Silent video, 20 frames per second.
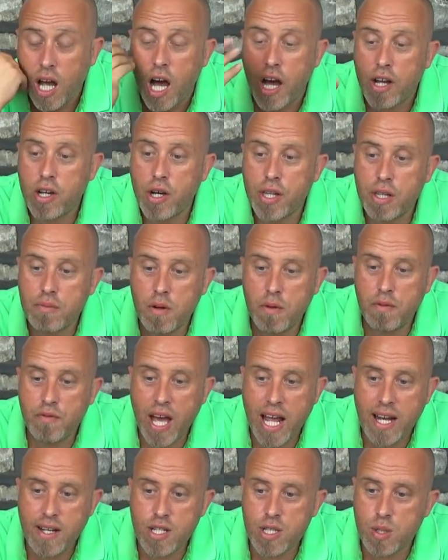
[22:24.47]
I've got the
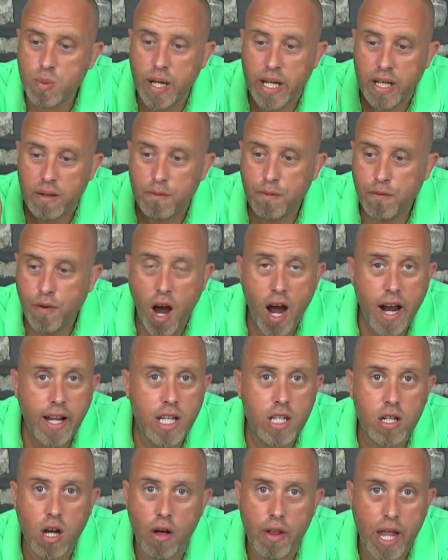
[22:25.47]
Revenge Wing.
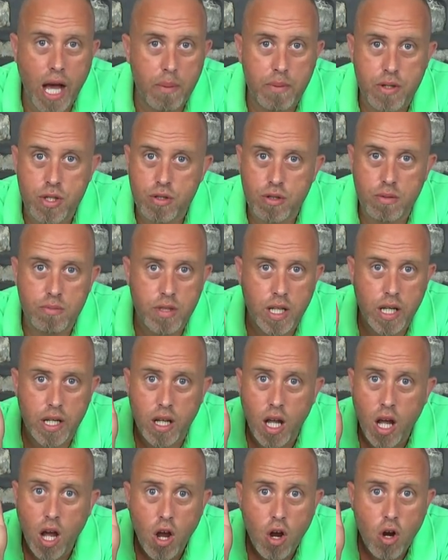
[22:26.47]
Finally got that one trimmed in.